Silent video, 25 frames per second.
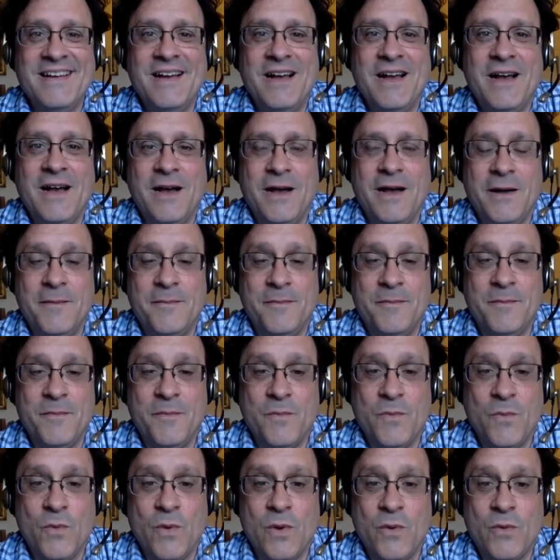Um,
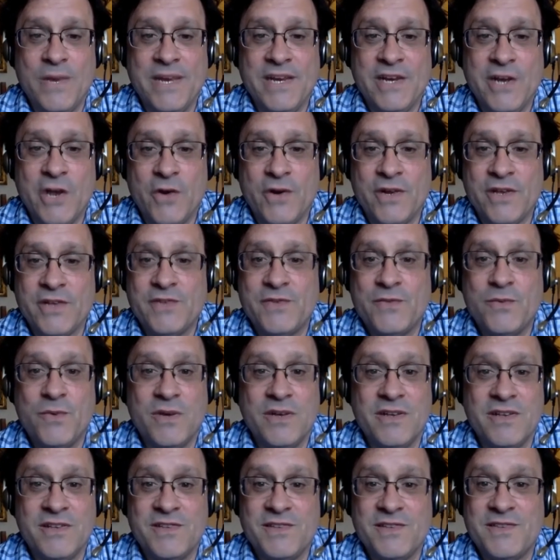what we noticed
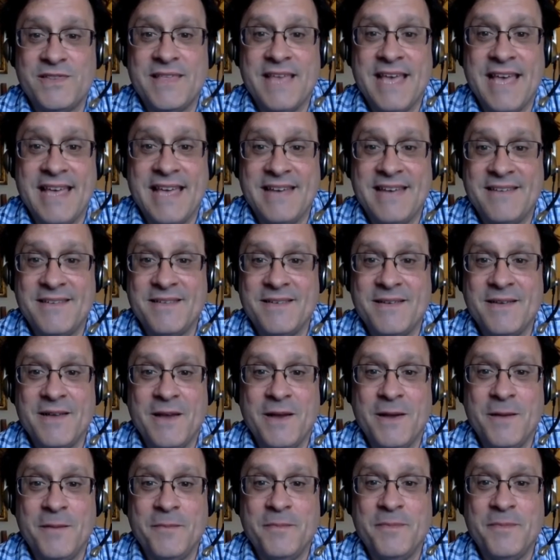was that
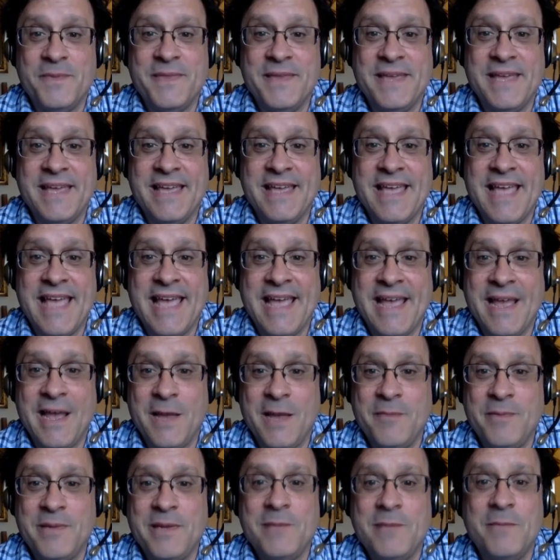um, the
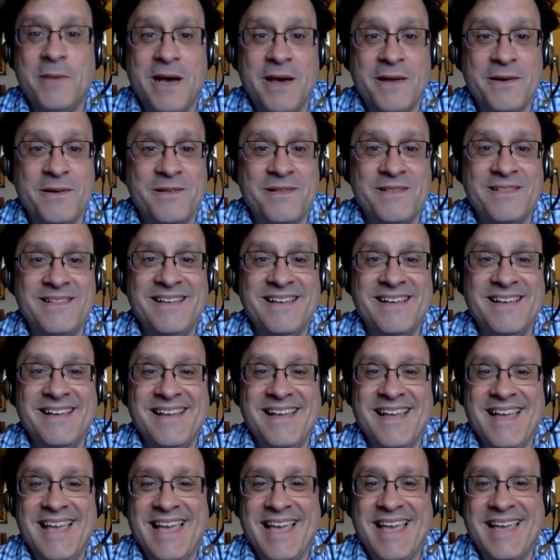AIP model
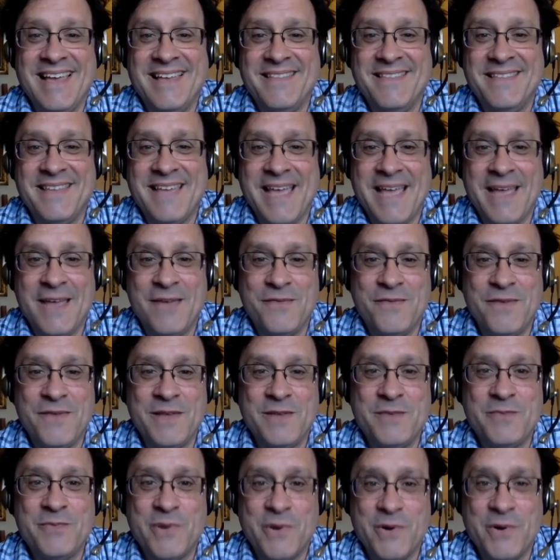and the A
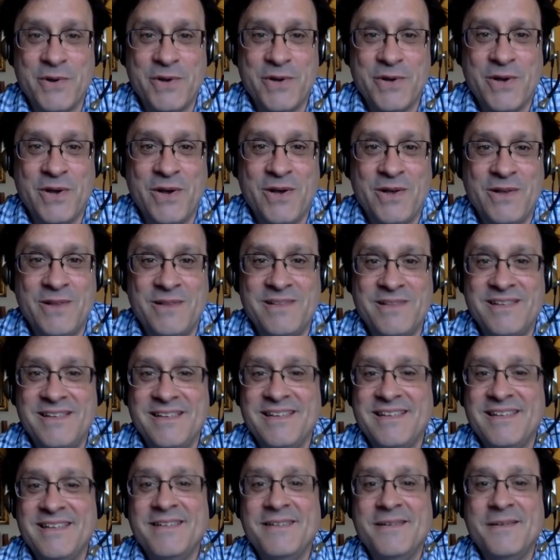phase protocol
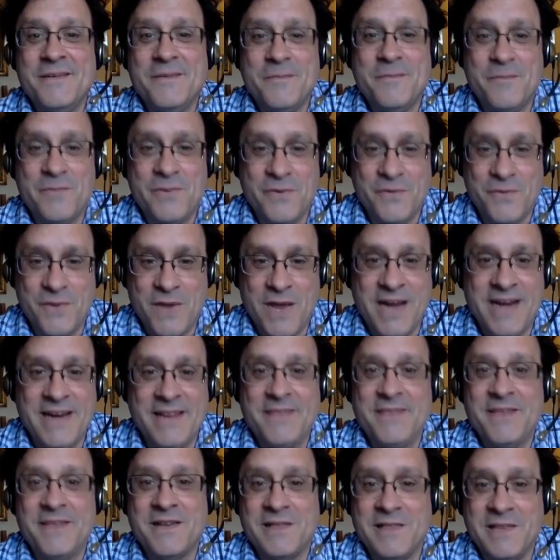
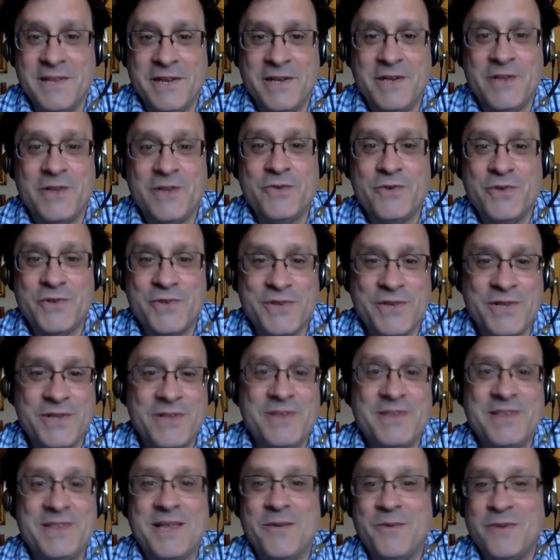provided the clinical
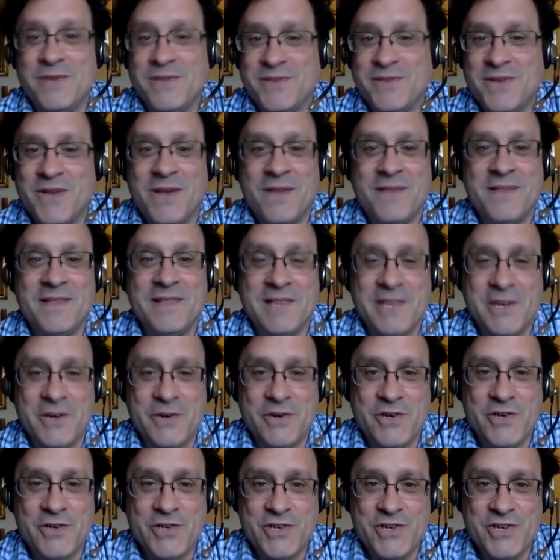results that we saw in the
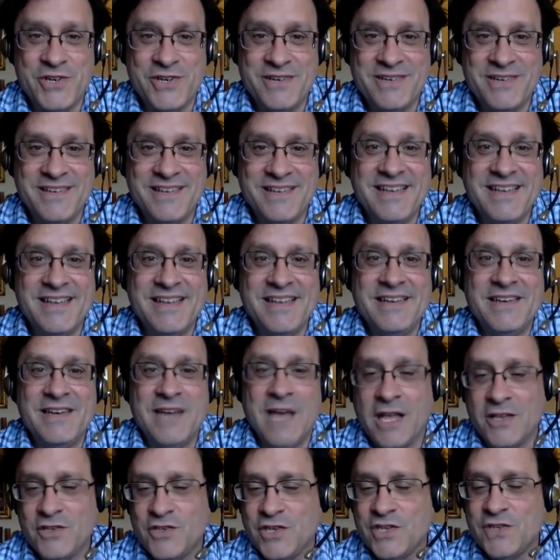literature
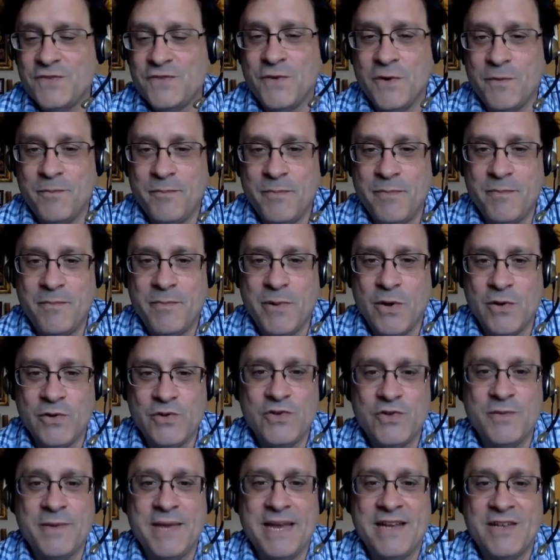not just for post
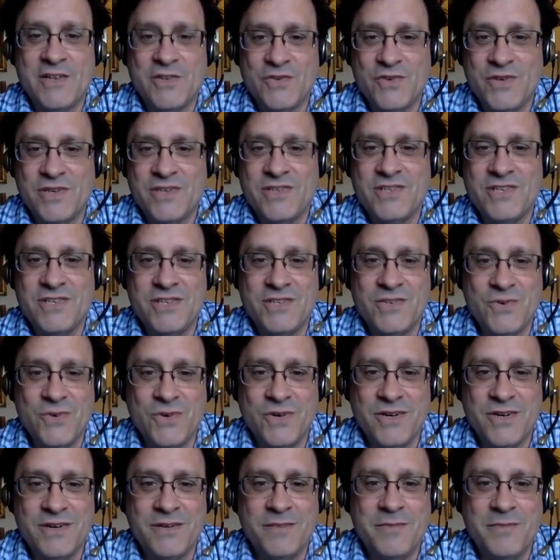traumatic stress
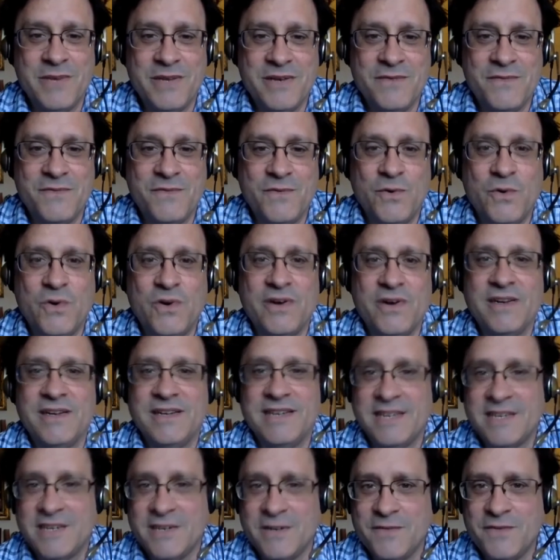disorder, but for
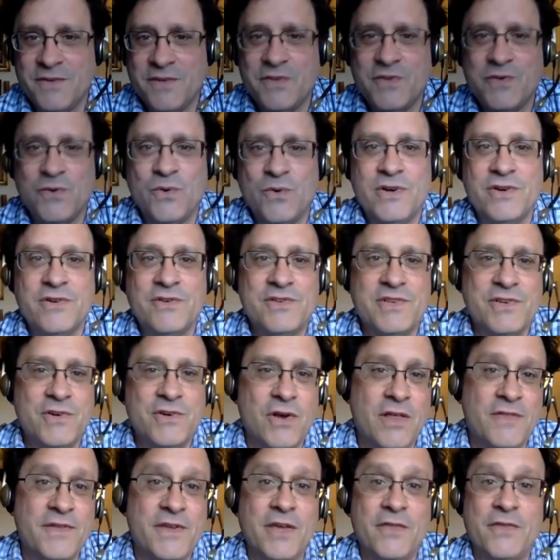addictive disorders and
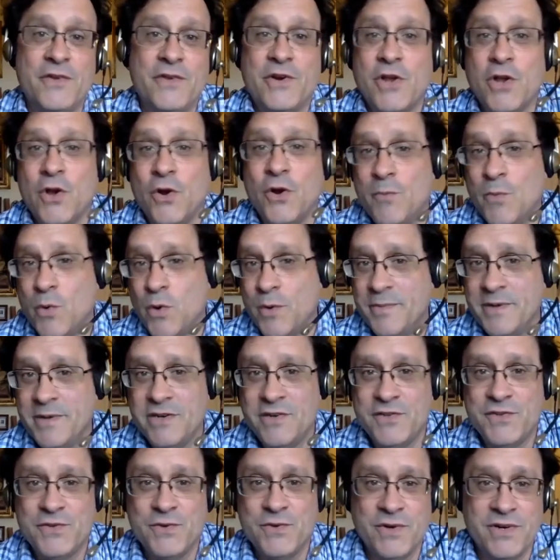all the other comorbid
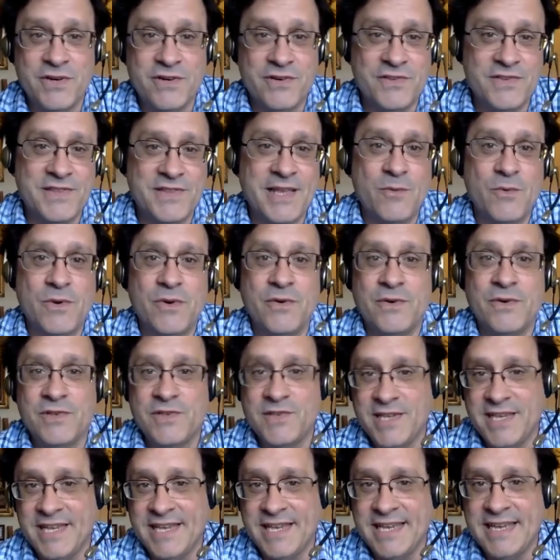disorders that we were
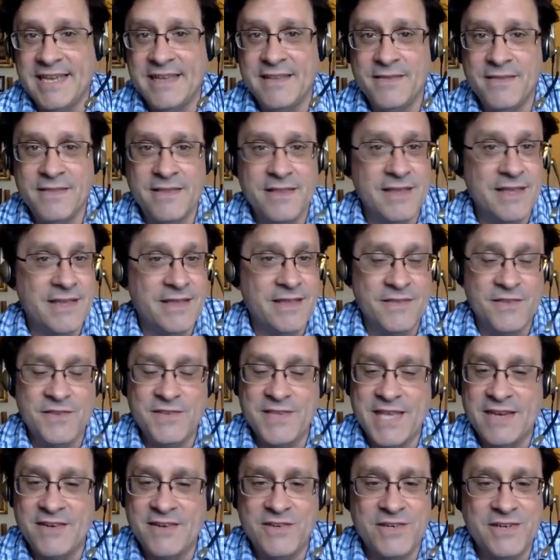seeing in, in the
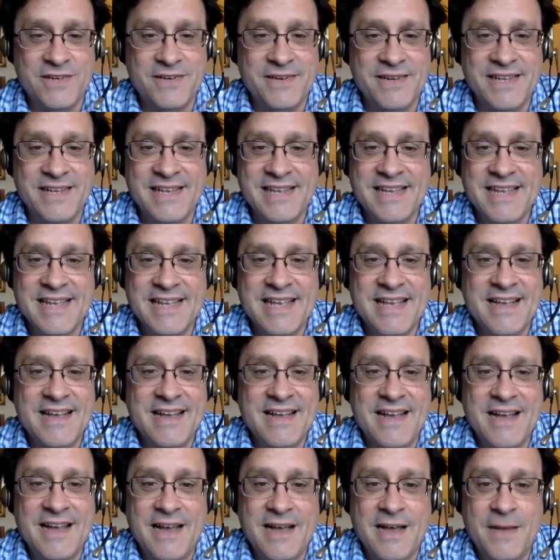center.
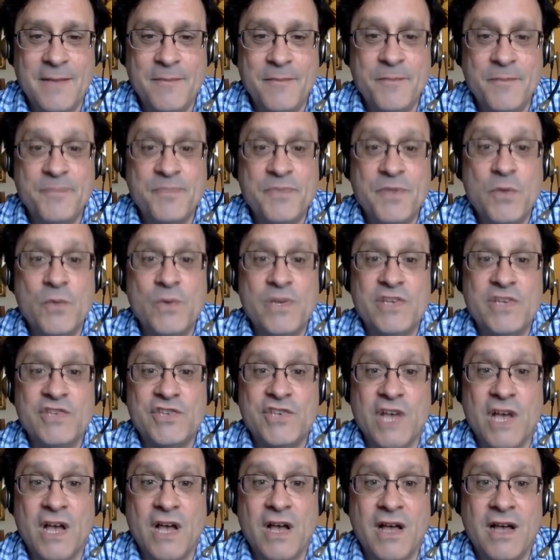Um, we
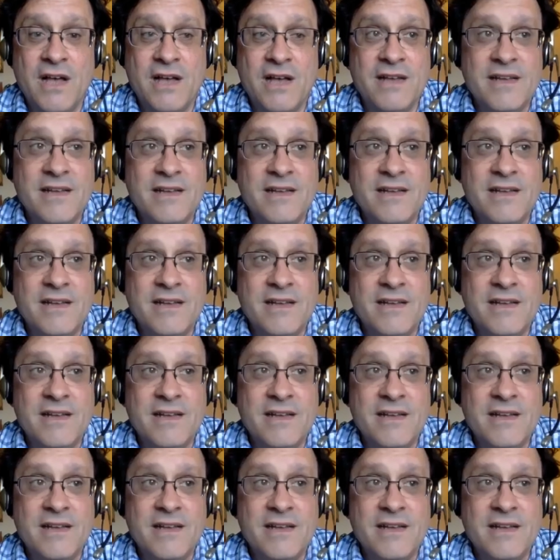saw